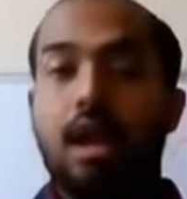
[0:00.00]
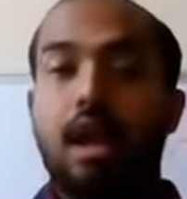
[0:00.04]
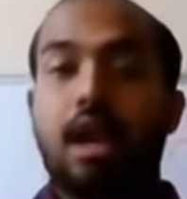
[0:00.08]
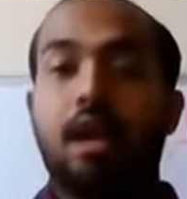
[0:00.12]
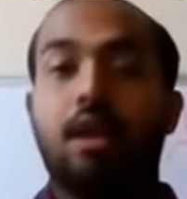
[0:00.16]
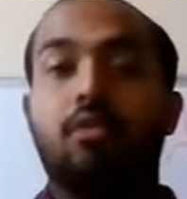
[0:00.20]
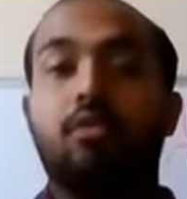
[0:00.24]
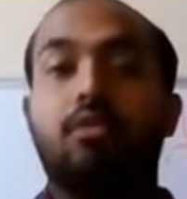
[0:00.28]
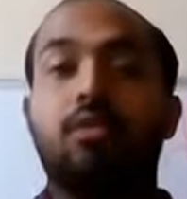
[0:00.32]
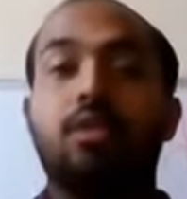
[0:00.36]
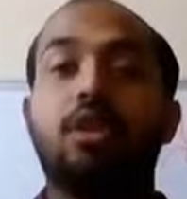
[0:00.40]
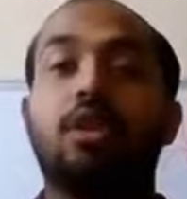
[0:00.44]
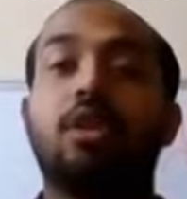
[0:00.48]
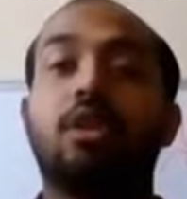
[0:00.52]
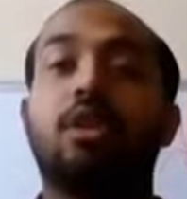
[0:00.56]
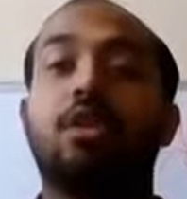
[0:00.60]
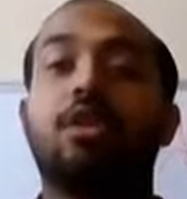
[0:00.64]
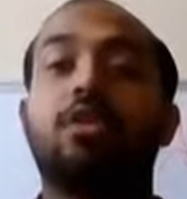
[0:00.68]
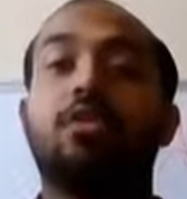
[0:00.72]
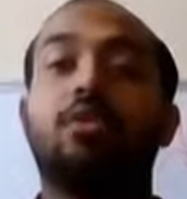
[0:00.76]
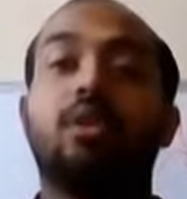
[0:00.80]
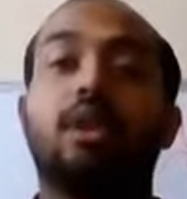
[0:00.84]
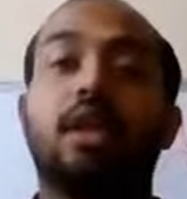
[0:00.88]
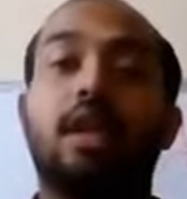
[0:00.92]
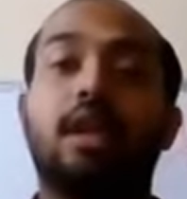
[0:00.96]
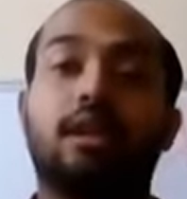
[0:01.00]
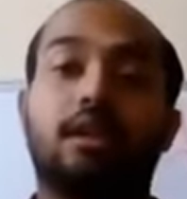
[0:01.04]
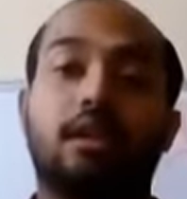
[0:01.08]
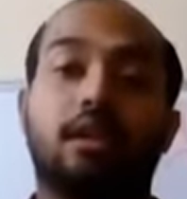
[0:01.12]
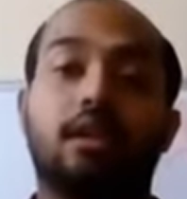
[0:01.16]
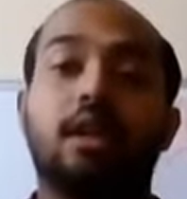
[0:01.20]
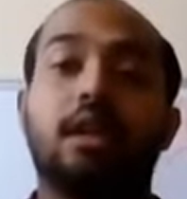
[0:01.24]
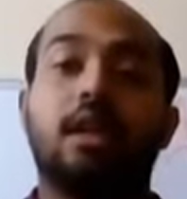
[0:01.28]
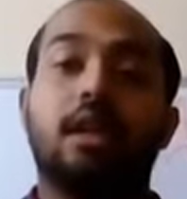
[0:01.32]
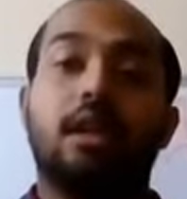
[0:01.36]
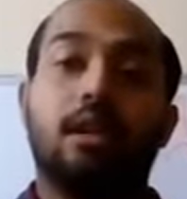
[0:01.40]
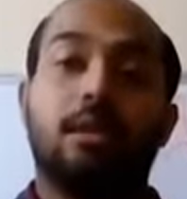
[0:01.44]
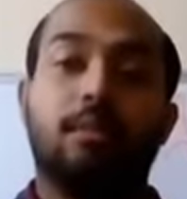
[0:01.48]
And we know that
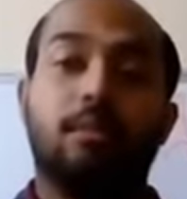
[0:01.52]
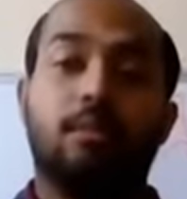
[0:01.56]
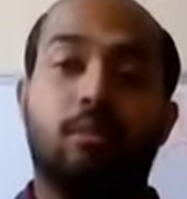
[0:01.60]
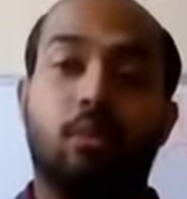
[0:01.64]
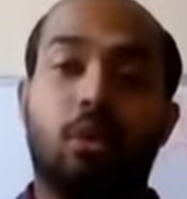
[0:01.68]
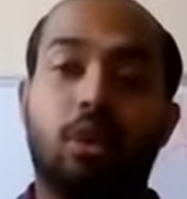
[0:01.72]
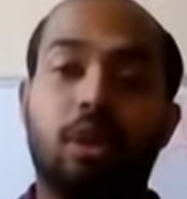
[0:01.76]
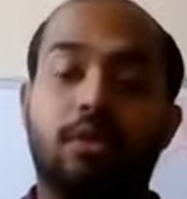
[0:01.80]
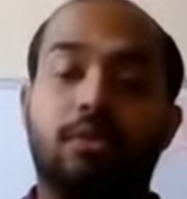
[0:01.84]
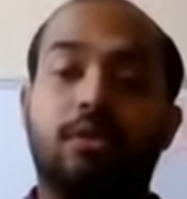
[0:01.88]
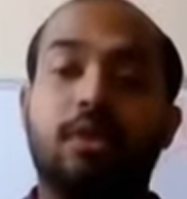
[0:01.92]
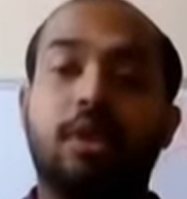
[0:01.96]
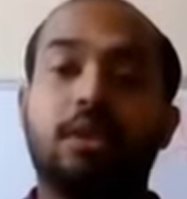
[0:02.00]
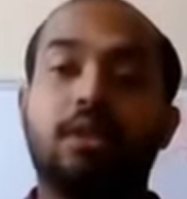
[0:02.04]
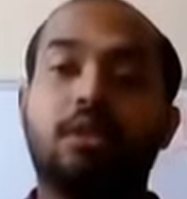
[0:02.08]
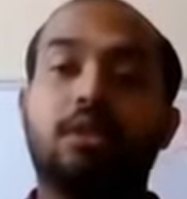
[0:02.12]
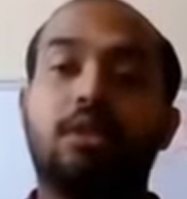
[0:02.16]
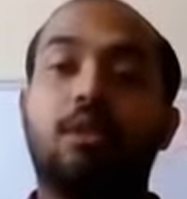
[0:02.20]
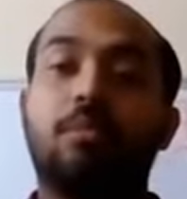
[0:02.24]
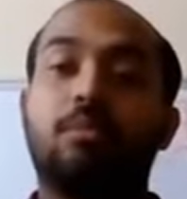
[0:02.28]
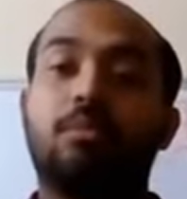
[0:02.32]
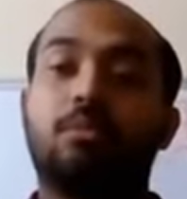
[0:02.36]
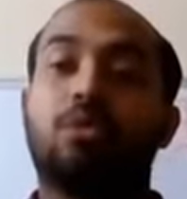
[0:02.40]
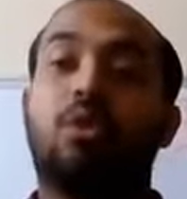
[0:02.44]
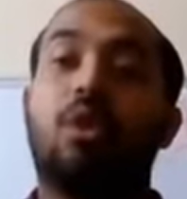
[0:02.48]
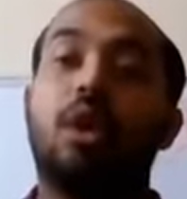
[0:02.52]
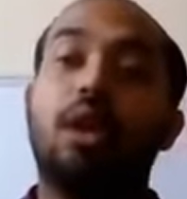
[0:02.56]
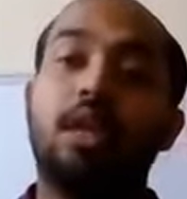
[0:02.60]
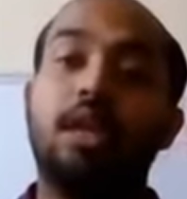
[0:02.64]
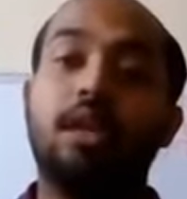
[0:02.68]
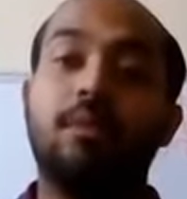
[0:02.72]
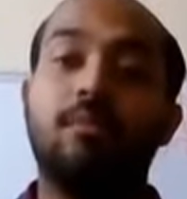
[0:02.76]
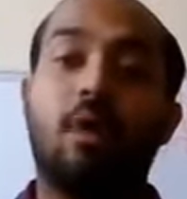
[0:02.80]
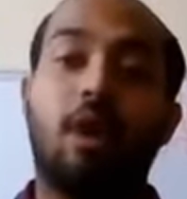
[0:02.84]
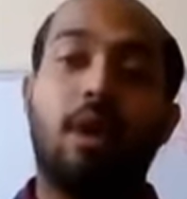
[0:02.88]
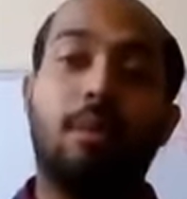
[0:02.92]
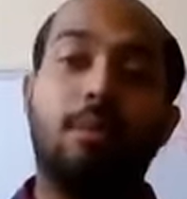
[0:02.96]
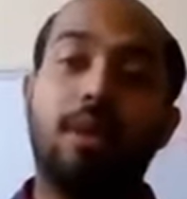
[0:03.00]
modification of soil
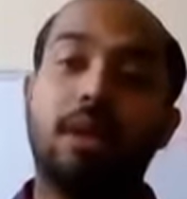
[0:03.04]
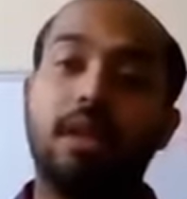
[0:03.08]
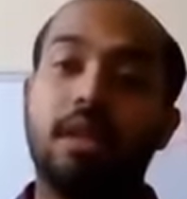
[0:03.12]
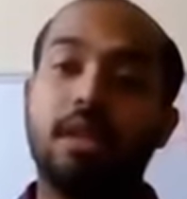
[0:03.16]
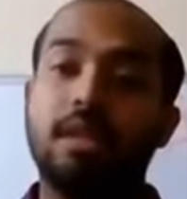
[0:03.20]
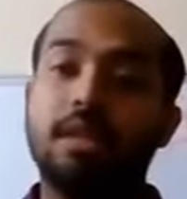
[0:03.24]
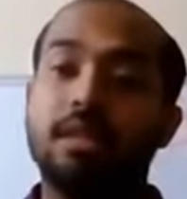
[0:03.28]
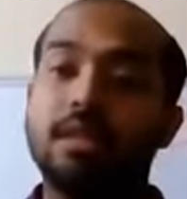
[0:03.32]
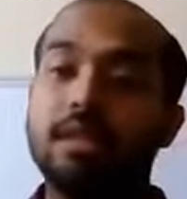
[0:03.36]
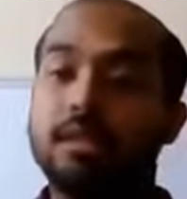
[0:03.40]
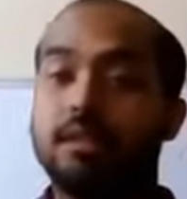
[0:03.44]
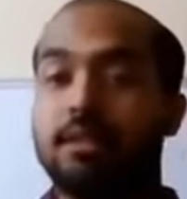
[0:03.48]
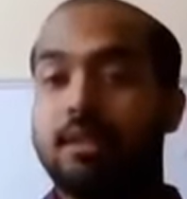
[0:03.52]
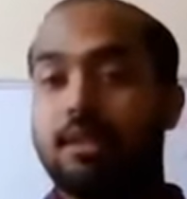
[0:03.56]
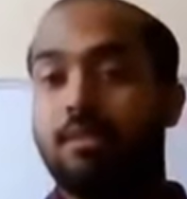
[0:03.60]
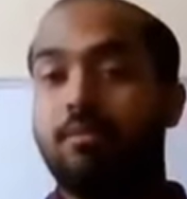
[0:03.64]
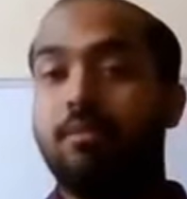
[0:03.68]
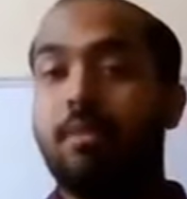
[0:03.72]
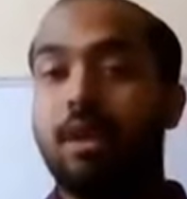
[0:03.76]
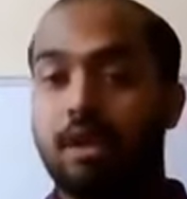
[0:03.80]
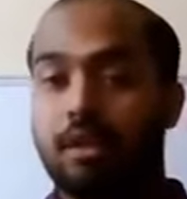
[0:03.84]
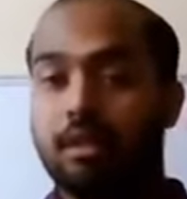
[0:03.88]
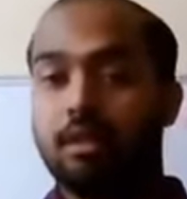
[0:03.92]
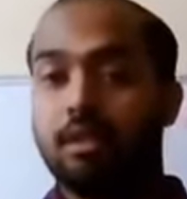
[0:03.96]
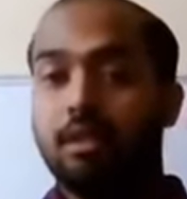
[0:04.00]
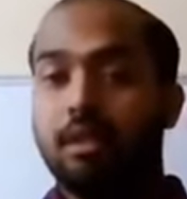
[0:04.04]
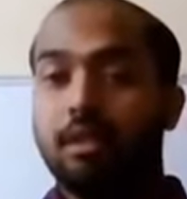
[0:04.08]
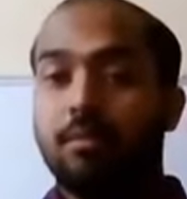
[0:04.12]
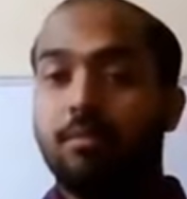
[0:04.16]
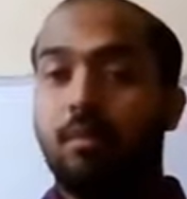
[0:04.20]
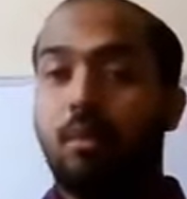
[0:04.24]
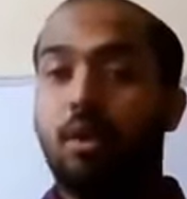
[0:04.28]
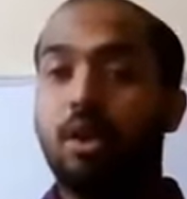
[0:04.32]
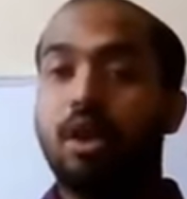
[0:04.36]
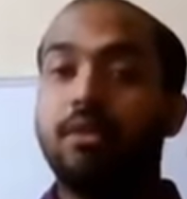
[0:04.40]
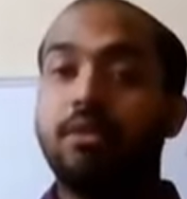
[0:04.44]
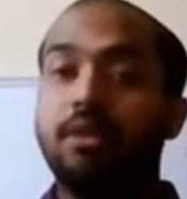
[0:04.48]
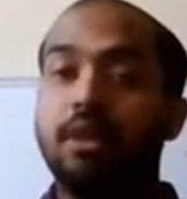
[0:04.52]
environment is easy, but
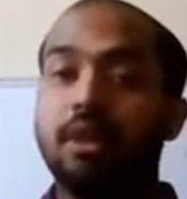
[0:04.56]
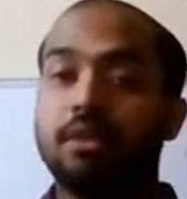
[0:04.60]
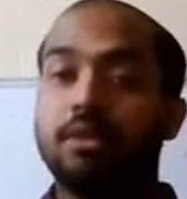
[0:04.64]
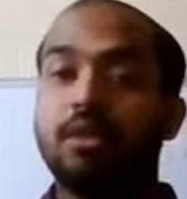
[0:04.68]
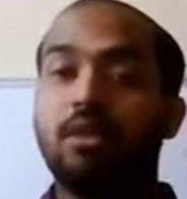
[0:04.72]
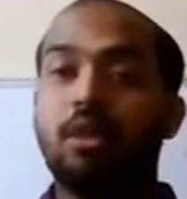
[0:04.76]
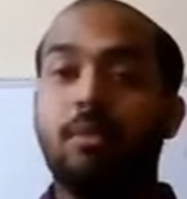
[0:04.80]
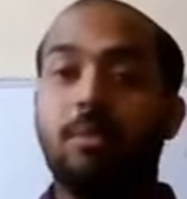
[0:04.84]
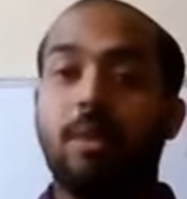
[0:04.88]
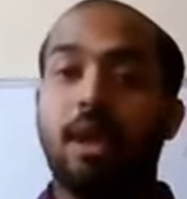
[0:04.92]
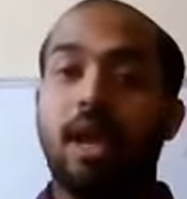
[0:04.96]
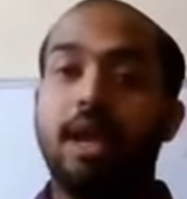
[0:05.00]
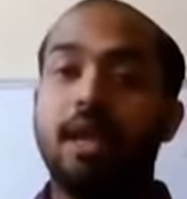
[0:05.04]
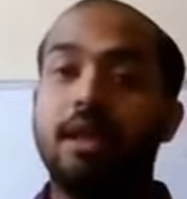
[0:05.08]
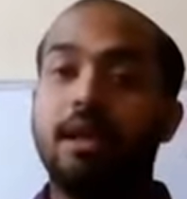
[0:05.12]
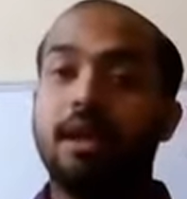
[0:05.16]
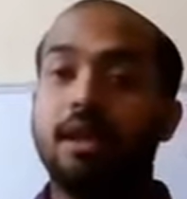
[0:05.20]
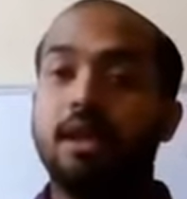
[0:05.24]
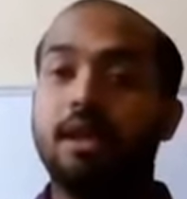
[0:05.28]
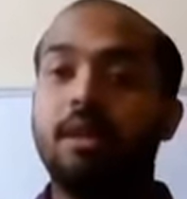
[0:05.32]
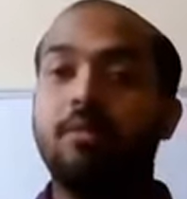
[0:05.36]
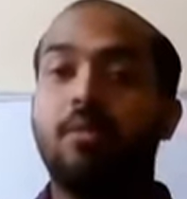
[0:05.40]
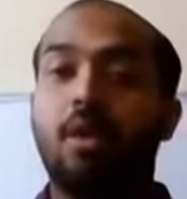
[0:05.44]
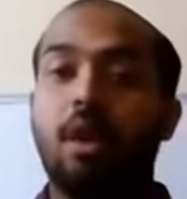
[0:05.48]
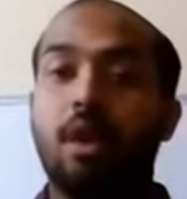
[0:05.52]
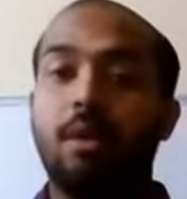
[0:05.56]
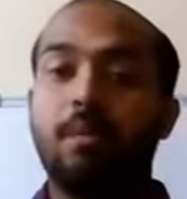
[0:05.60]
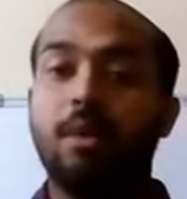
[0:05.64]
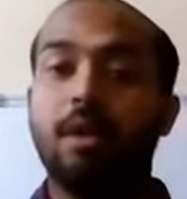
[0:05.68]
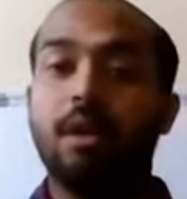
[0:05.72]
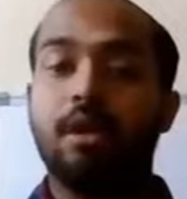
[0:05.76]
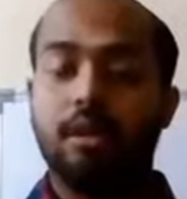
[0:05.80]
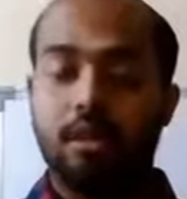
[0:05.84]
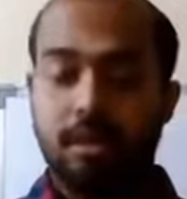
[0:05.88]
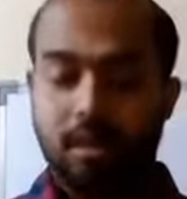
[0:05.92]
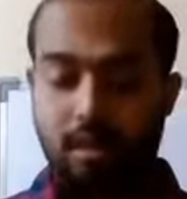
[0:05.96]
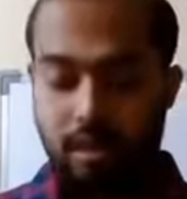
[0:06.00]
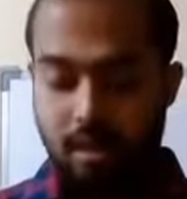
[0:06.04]
modification of aerial
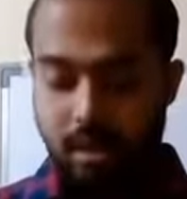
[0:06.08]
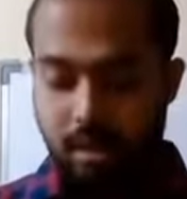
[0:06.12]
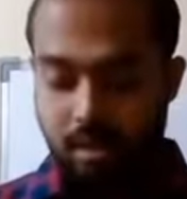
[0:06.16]
environment